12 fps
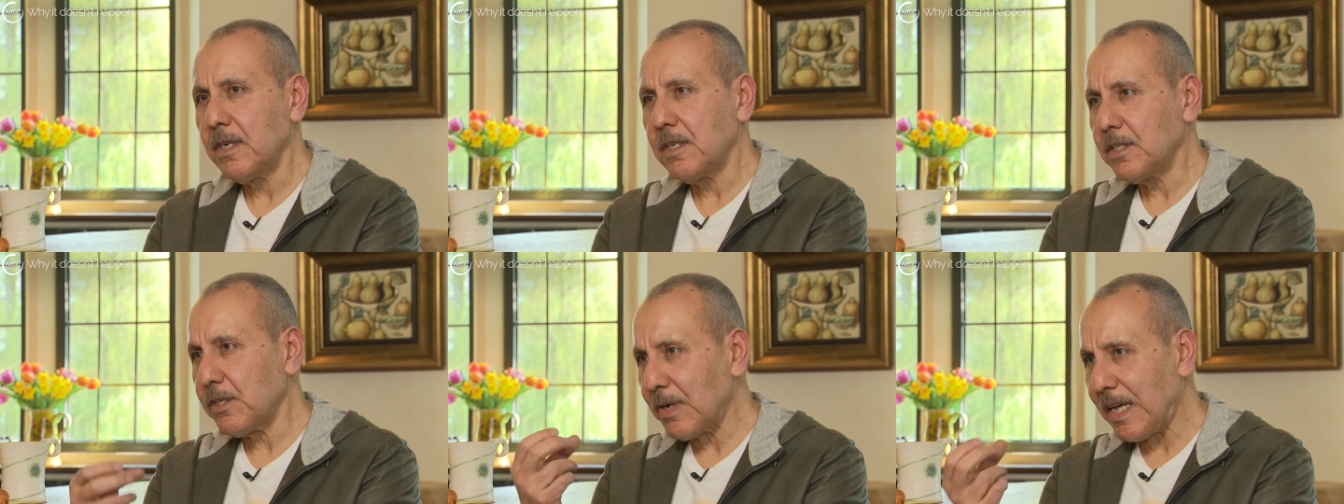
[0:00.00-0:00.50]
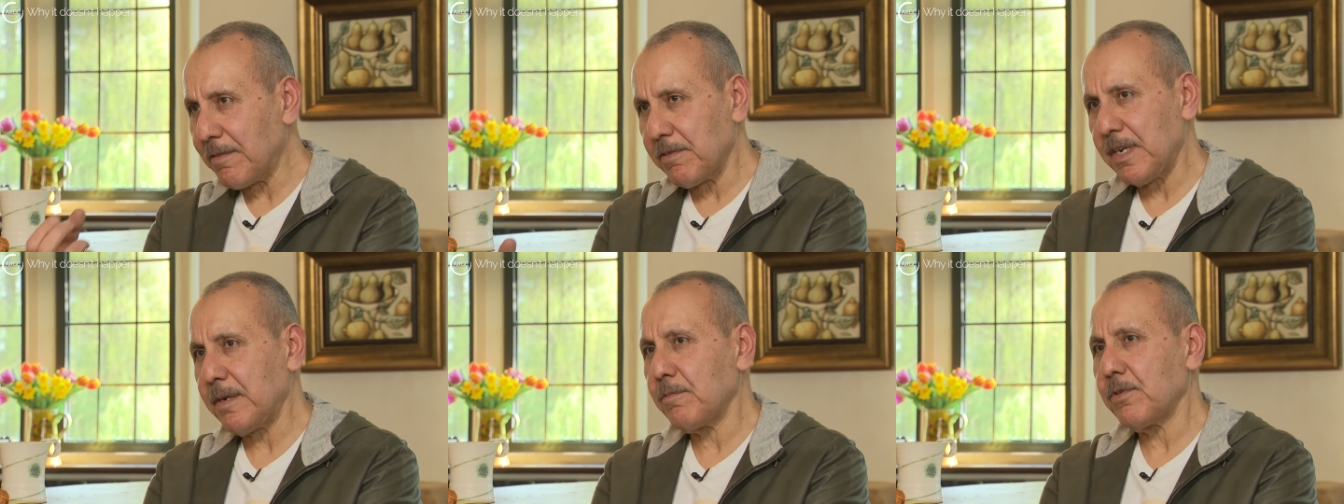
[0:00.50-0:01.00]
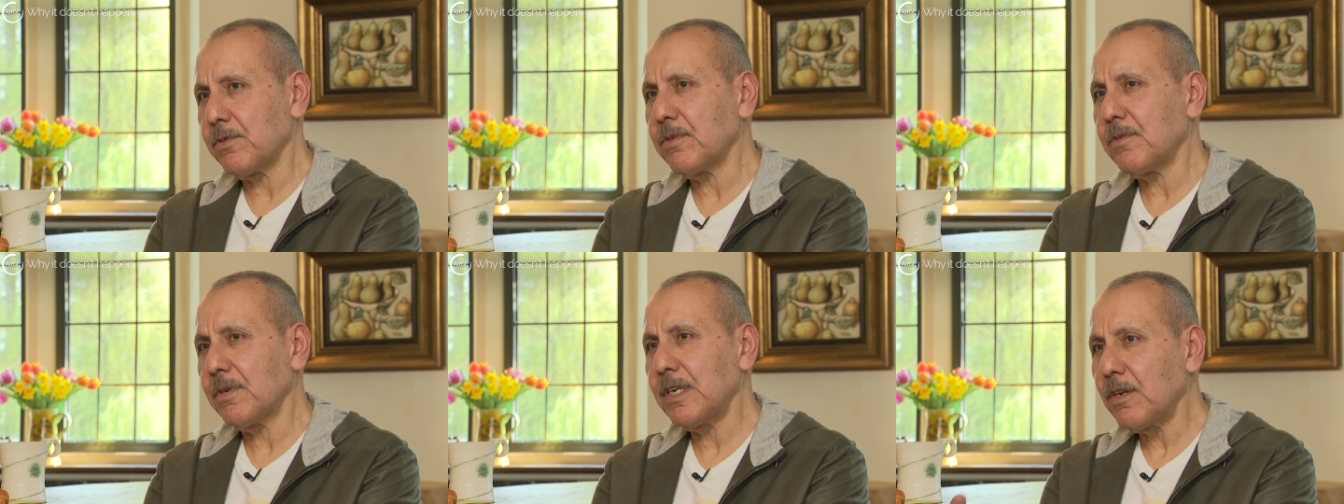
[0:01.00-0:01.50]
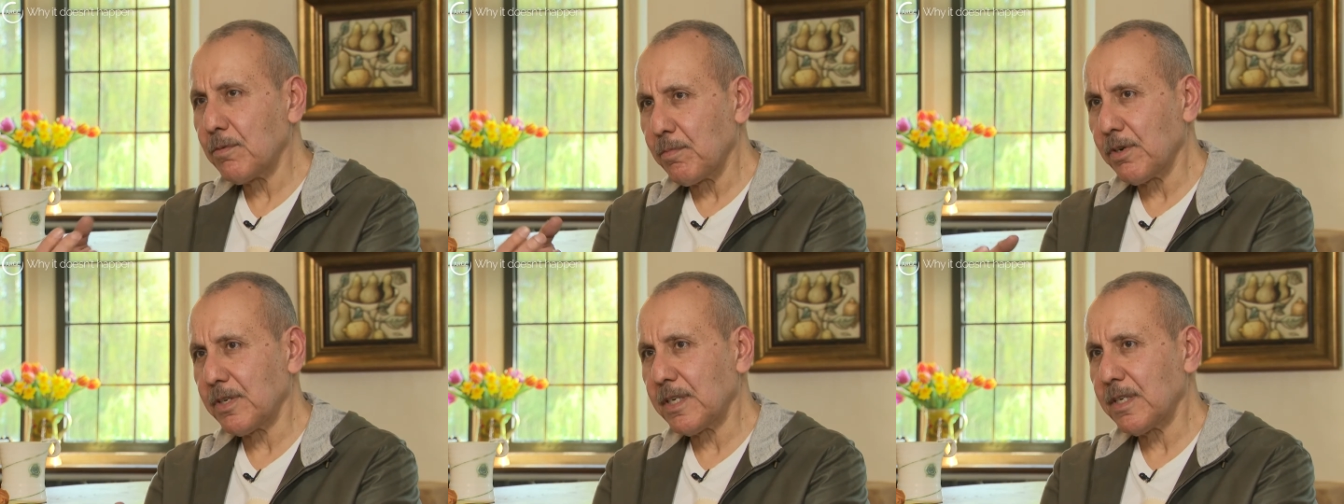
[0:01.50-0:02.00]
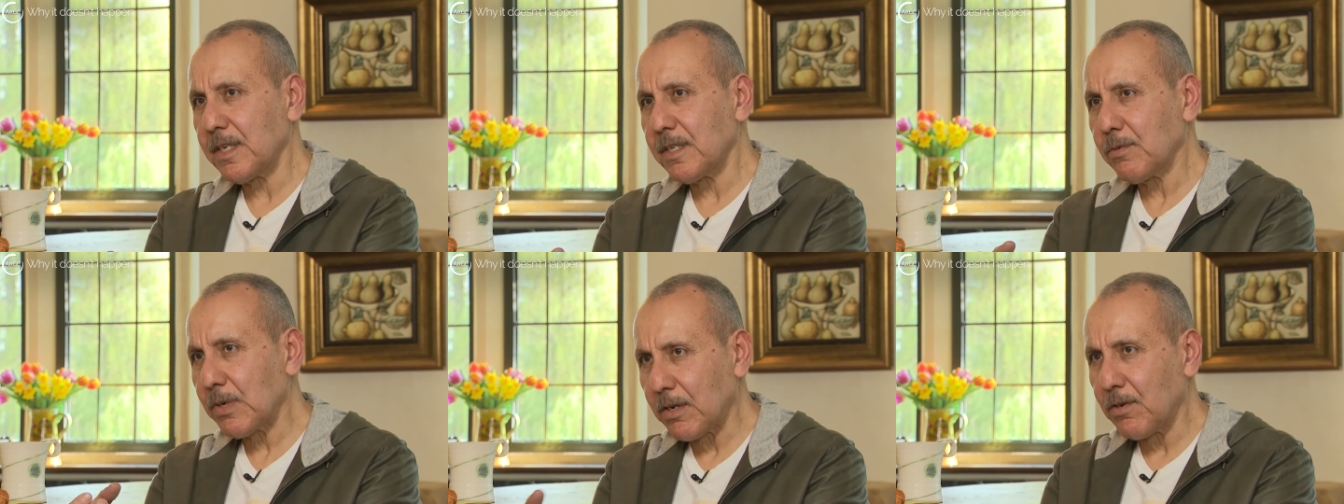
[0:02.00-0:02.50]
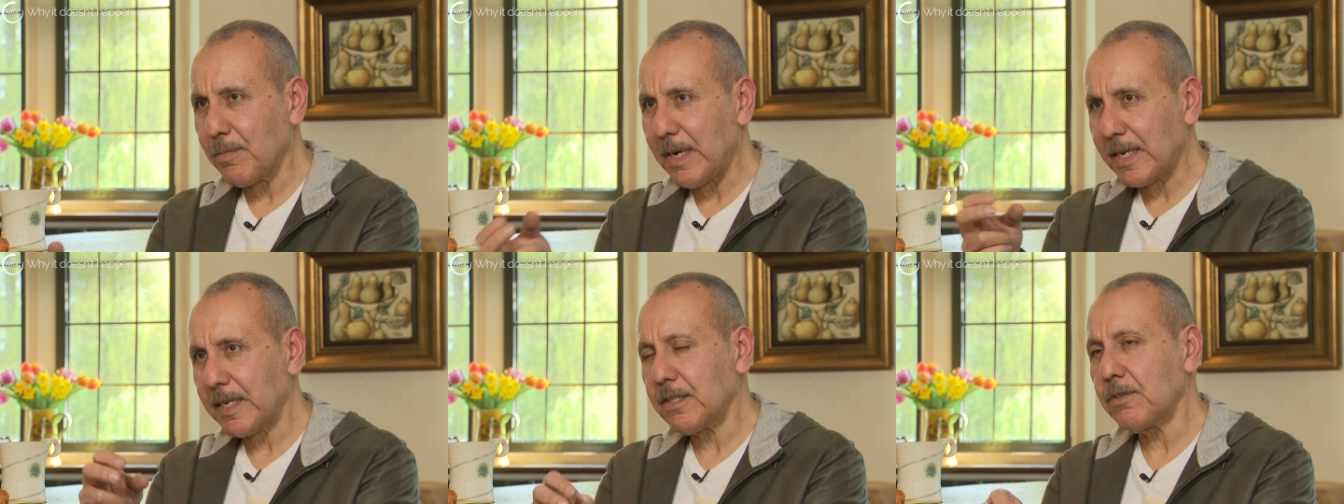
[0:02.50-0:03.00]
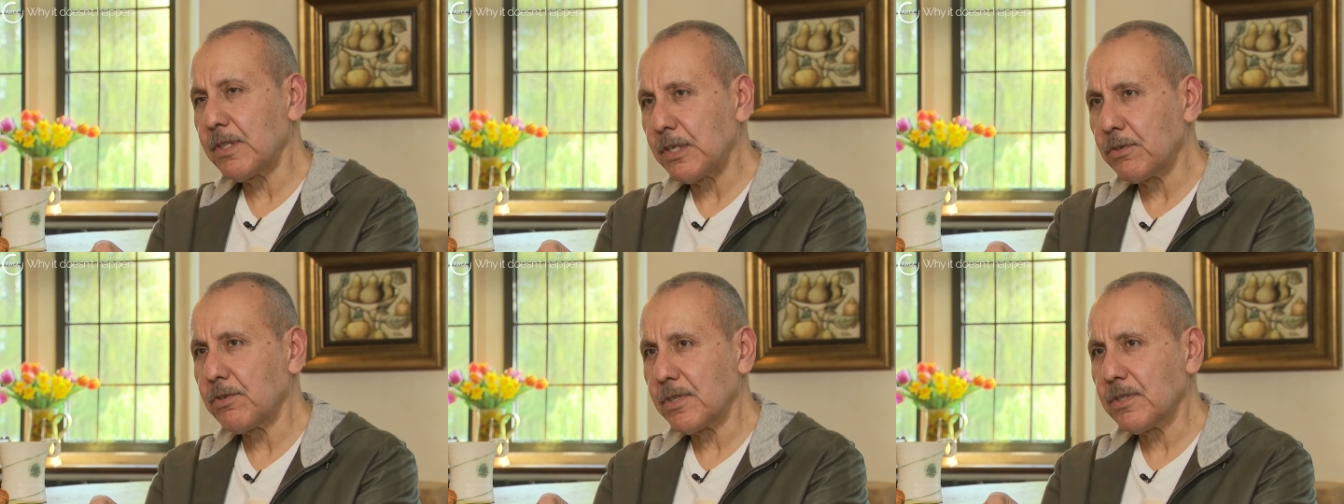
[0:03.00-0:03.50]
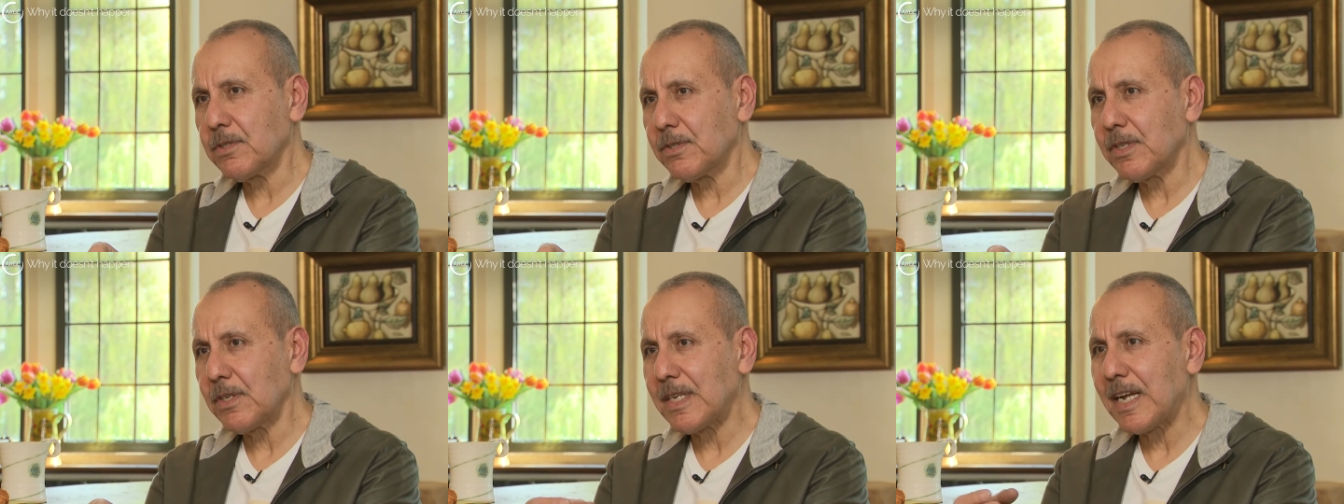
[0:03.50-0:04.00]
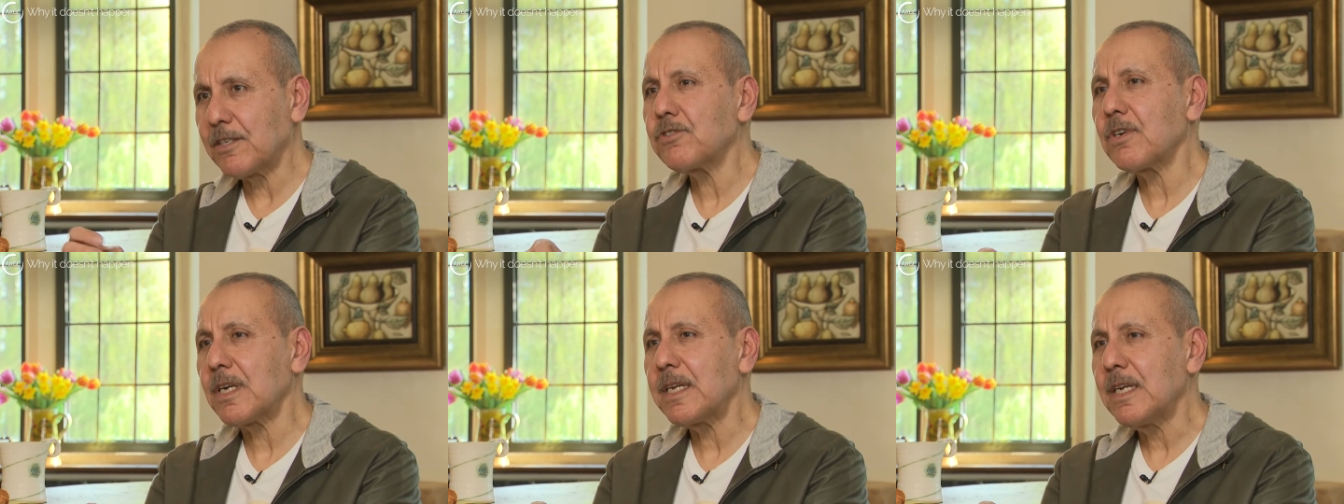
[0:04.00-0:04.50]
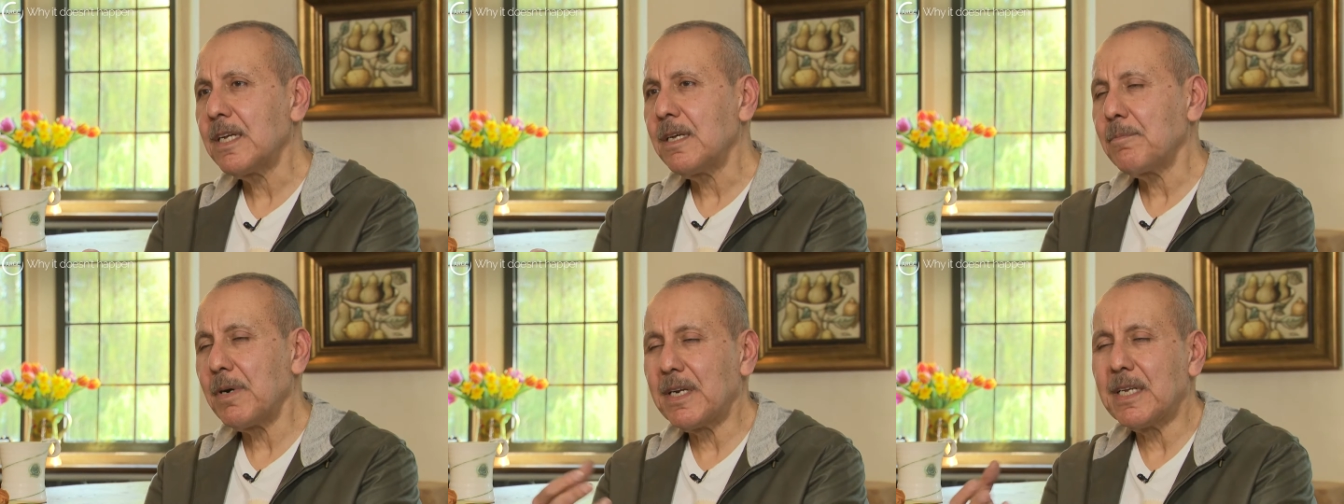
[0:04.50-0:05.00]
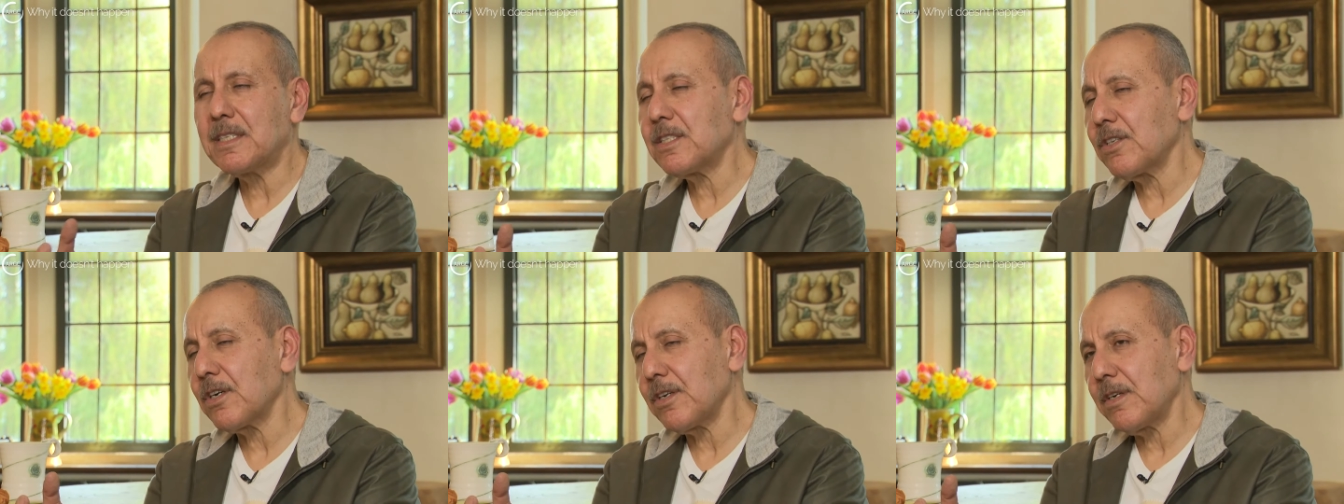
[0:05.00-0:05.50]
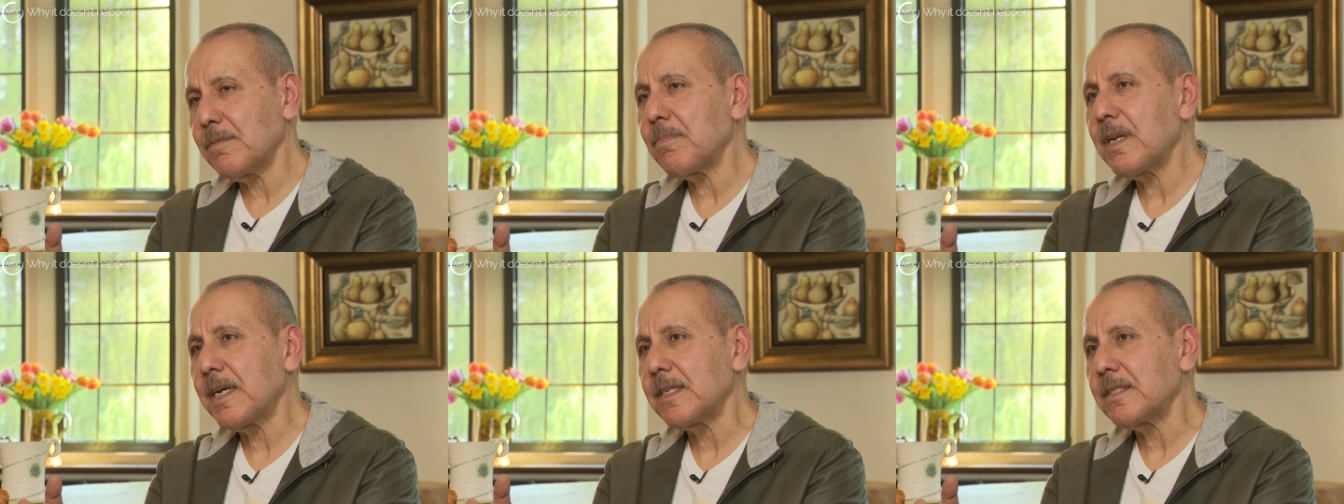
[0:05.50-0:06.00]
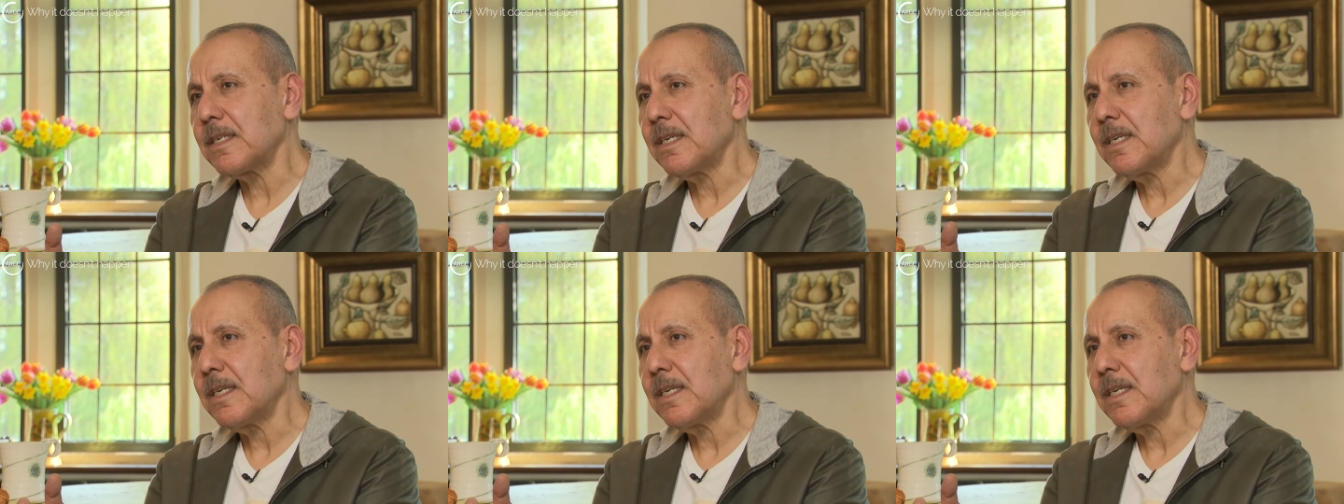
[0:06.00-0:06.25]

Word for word: she will have an embryo in her body that will go back into the uterus naturally, but it's not going to implant.